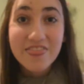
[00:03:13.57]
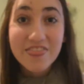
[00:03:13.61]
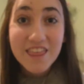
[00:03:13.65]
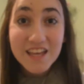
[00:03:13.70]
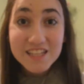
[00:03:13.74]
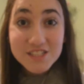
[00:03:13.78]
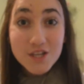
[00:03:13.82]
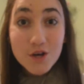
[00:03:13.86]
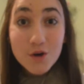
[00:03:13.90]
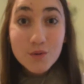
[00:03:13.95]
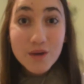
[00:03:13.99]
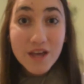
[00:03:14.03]

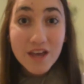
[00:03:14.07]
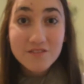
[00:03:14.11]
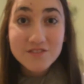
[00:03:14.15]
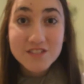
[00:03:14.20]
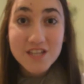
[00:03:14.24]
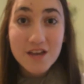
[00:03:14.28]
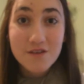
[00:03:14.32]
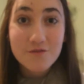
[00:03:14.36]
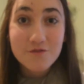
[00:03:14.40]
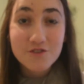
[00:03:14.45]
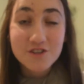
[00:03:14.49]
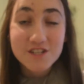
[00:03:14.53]
That's all we have
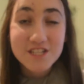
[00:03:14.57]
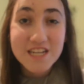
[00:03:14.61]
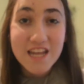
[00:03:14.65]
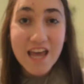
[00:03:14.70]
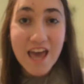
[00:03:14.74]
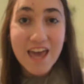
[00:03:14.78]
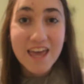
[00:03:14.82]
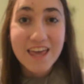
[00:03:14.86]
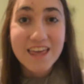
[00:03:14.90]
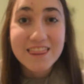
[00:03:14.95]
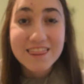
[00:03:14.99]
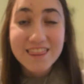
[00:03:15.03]
time for
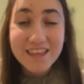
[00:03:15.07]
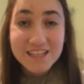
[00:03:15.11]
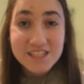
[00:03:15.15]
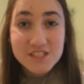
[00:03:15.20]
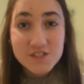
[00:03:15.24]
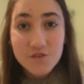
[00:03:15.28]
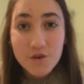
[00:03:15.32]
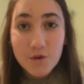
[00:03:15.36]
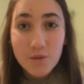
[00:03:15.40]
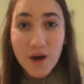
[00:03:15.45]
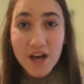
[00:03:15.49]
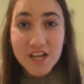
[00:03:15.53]
today. Thanks
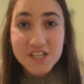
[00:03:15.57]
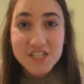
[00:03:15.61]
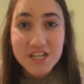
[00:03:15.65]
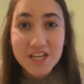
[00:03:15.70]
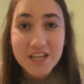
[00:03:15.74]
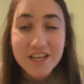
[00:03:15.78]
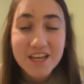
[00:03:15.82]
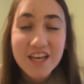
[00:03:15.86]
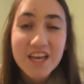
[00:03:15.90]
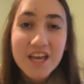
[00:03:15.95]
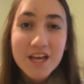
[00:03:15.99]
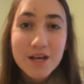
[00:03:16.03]
for
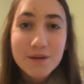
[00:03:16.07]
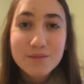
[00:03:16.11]
watching.